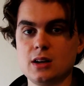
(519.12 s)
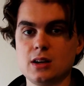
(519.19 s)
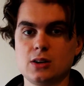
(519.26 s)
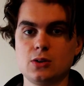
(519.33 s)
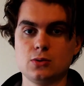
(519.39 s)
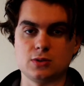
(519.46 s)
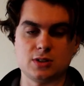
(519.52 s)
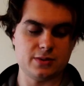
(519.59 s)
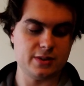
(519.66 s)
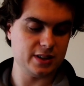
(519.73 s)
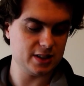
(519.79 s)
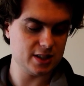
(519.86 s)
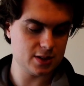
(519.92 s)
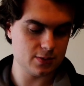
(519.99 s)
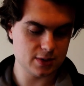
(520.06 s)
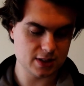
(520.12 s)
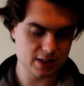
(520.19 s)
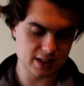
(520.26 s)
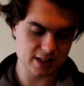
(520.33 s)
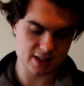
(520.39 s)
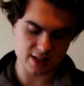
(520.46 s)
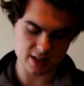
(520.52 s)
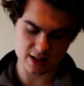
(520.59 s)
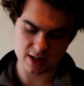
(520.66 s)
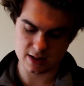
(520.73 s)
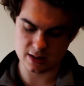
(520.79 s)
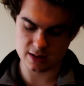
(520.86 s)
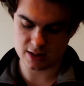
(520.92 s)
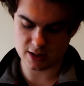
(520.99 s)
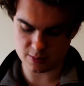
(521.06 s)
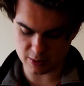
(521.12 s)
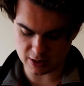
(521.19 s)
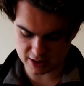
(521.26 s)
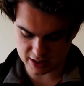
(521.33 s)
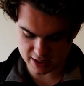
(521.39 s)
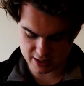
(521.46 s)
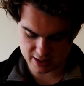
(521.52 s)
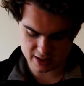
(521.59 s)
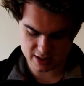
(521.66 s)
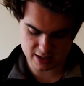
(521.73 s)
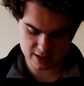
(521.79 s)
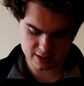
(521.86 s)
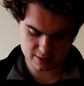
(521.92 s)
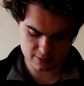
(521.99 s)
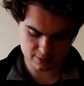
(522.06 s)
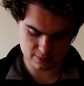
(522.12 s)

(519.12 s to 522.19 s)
Cool, so we got this one. Let's uh, just plug that in here.